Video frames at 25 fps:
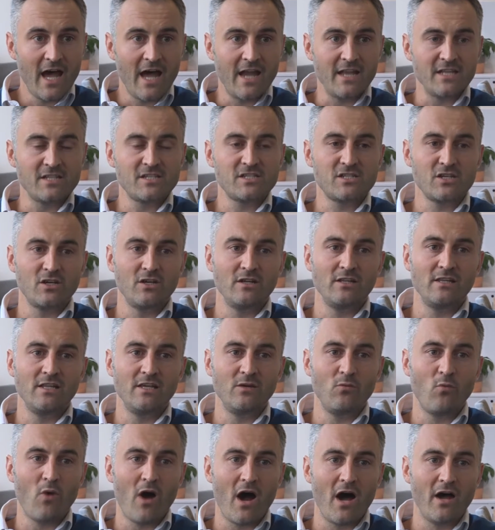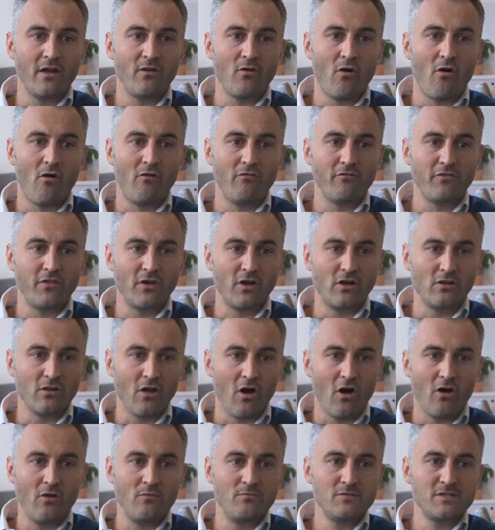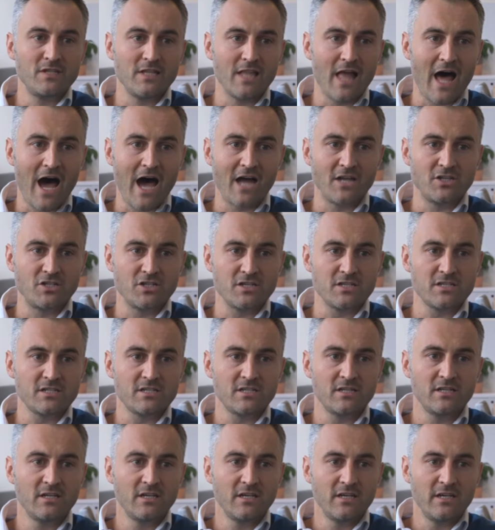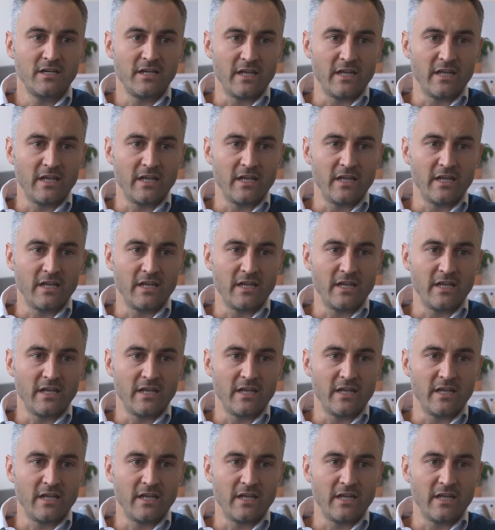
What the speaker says: and it's certainly one of the globe's largest